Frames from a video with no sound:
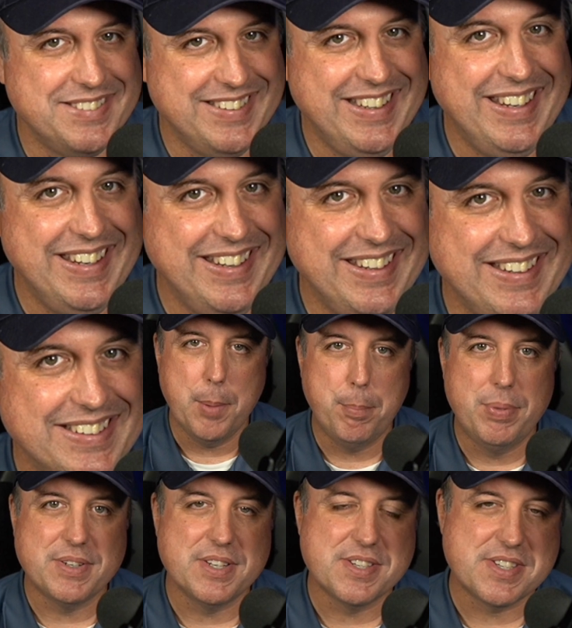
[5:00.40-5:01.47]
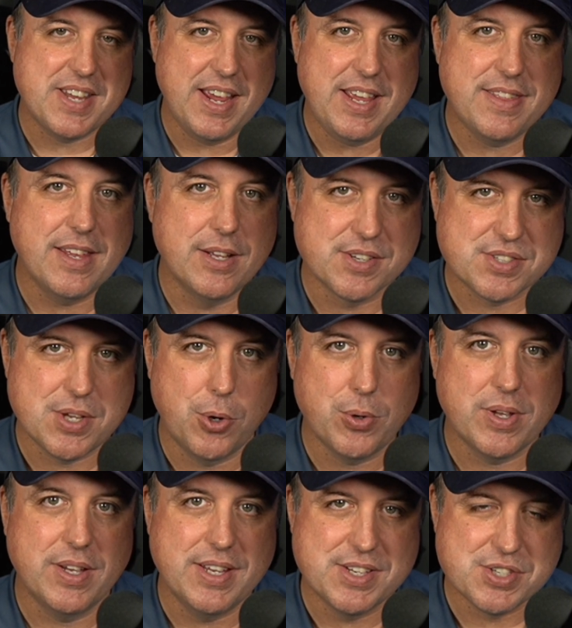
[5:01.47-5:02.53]
Hee. but to say that
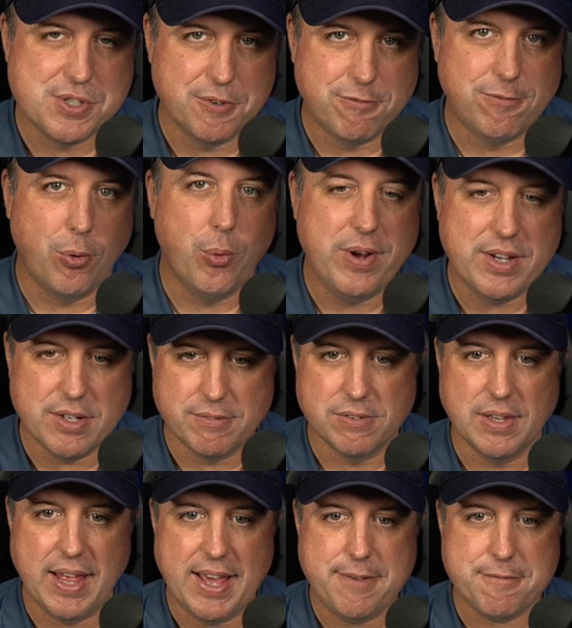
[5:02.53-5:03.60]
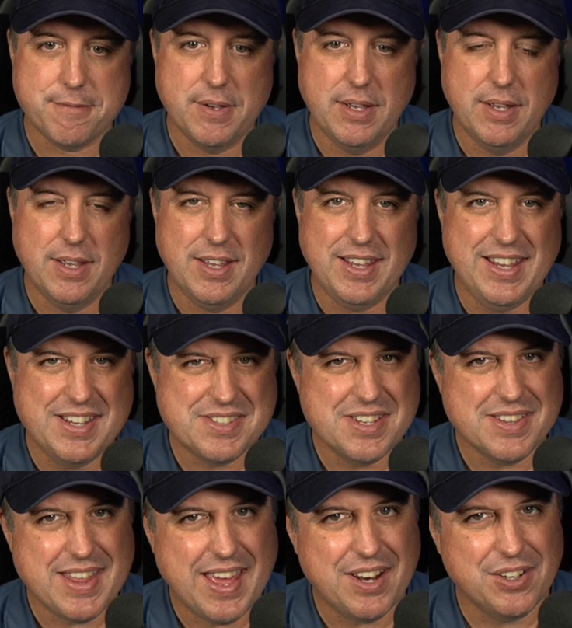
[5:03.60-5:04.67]
Ahsoka is devoid of life
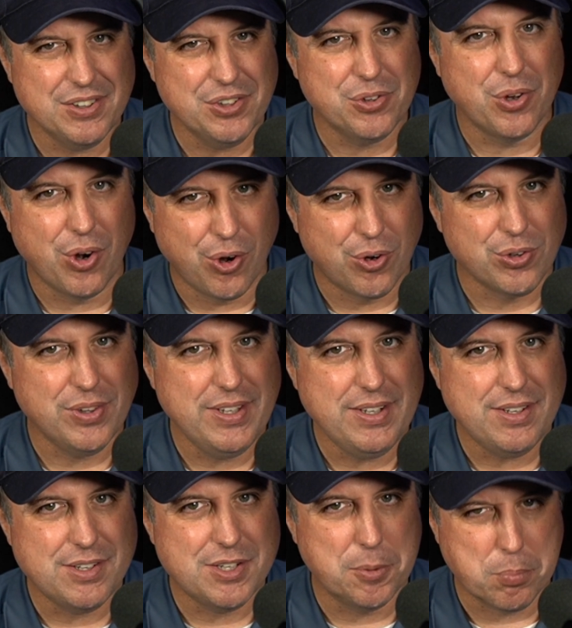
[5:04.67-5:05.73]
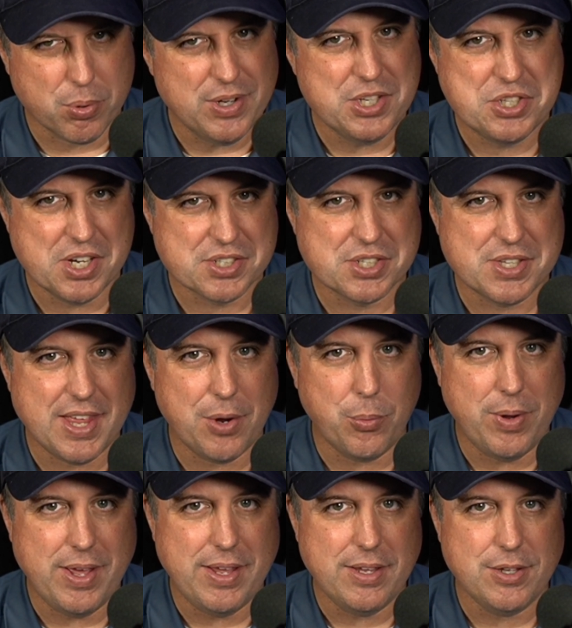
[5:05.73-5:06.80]
isn't that a little early to prejudge it that
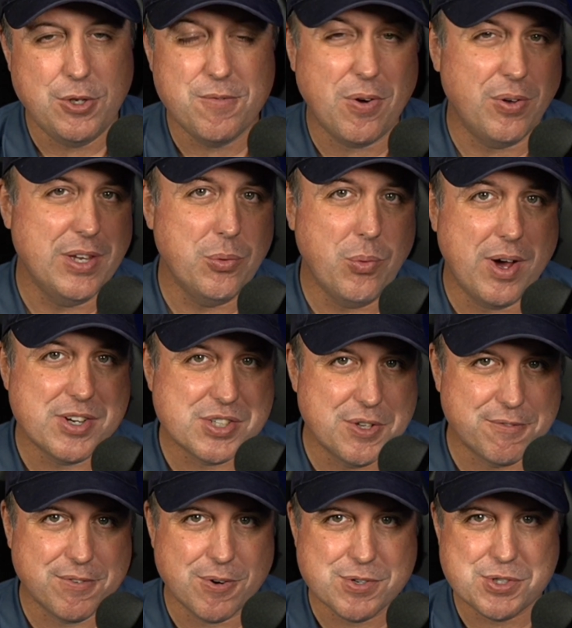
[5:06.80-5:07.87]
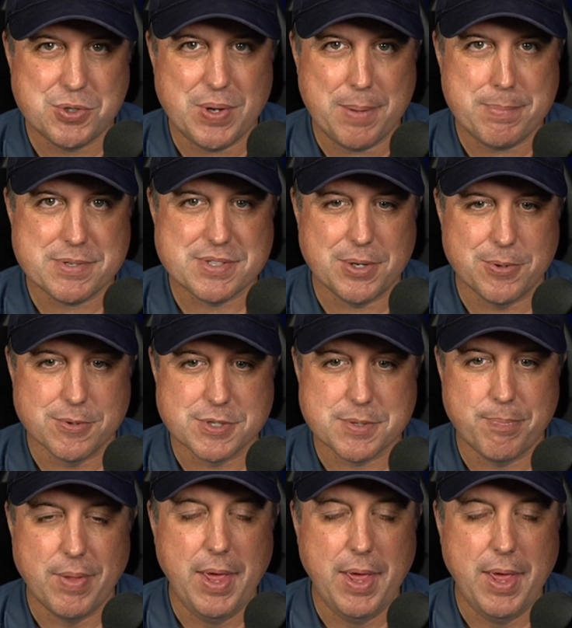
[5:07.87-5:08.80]
way? You've only watched the first two episodes.